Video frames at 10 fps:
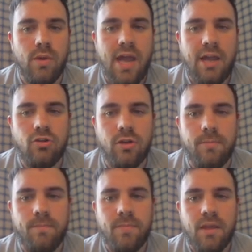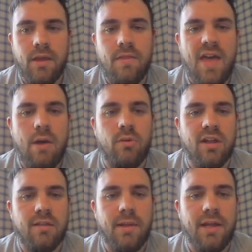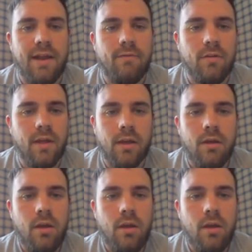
reaction, that will explain everything.